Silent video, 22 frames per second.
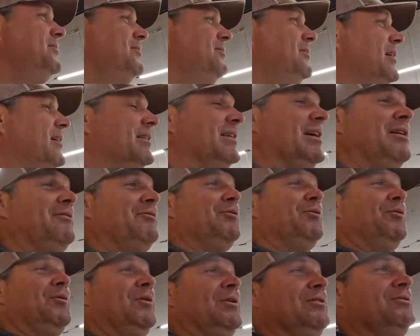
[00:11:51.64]
take that
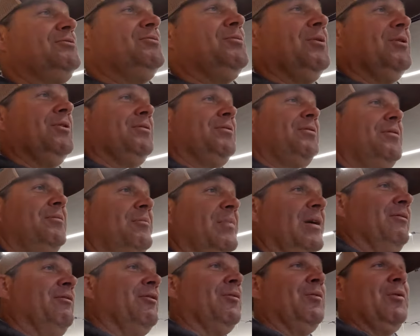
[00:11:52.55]
for what it's worth.
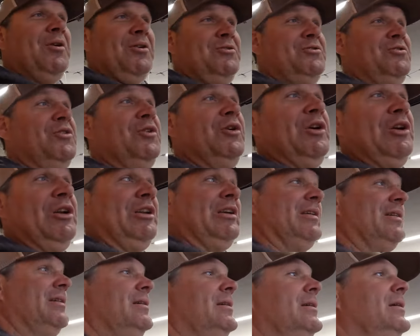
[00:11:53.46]
Beaver works good.
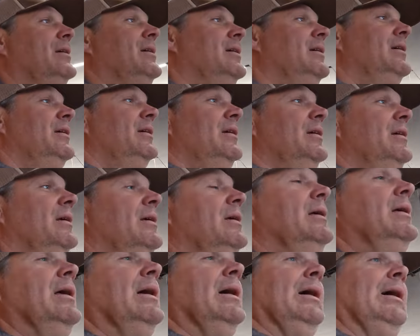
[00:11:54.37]

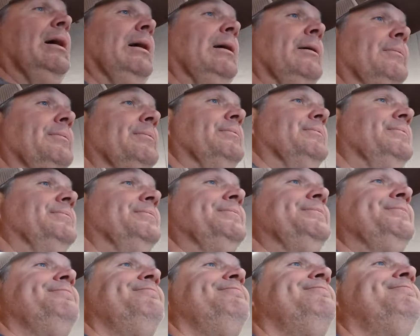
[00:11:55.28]
I'm
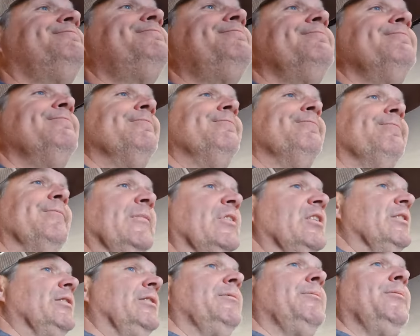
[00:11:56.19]

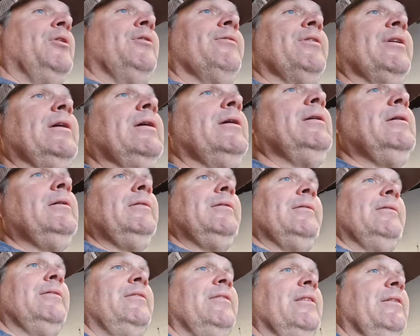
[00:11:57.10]
gonna come over here,
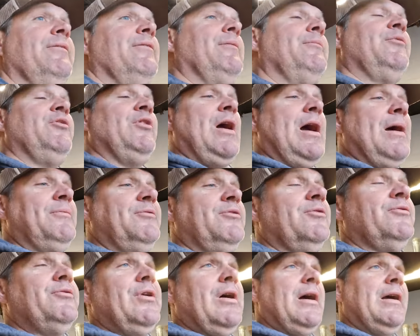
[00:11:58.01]
see if them traps
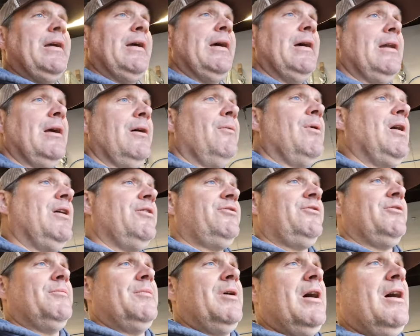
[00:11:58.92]
are dry yet. I washed them